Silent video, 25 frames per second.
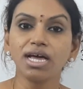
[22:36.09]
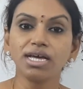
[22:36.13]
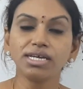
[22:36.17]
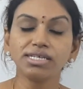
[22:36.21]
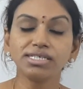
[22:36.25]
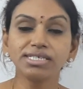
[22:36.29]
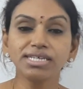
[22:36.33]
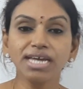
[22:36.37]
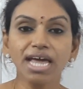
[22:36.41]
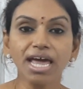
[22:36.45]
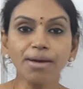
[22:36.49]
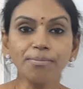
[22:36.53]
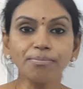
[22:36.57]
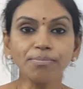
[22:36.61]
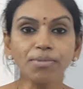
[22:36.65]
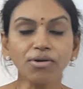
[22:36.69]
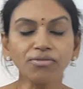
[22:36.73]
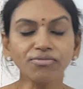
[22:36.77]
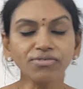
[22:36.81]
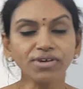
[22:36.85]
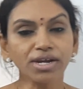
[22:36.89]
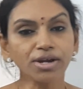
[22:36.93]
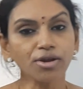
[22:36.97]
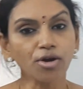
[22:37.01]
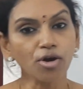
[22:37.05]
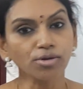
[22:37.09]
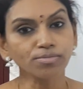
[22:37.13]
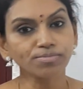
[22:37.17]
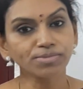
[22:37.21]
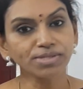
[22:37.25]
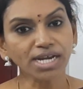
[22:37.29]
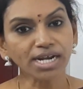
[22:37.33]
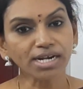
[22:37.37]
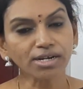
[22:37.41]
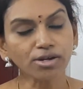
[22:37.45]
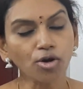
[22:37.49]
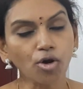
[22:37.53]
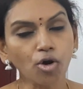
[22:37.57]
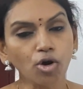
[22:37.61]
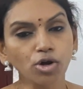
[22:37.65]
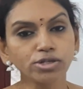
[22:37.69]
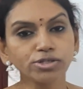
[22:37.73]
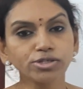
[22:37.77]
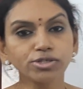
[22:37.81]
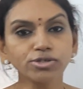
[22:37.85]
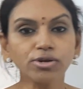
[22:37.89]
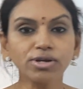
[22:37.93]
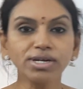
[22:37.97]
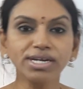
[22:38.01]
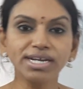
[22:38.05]
Shape of an object
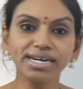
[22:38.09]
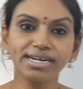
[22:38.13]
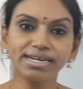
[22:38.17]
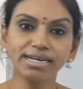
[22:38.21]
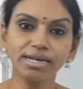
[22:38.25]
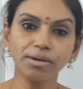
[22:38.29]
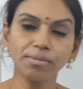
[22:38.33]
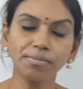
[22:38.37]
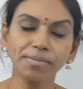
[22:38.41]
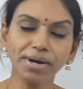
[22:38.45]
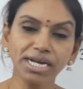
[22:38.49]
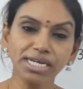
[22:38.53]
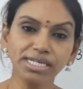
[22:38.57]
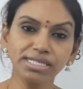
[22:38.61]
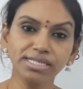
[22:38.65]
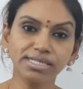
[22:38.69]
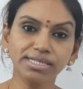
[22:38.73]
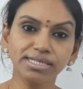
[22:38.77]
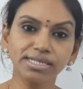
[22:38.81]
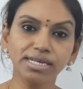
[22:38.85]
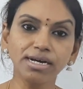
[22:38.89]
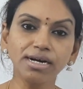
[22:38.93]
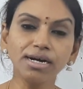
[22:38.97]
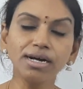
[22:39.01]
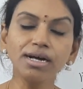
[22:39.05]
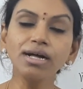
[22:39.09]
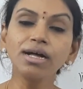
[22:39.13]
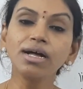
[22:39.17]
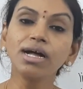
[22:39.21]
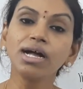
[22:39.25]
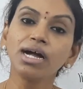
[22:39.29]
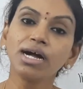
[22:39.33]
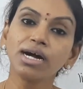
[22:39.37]
also determines the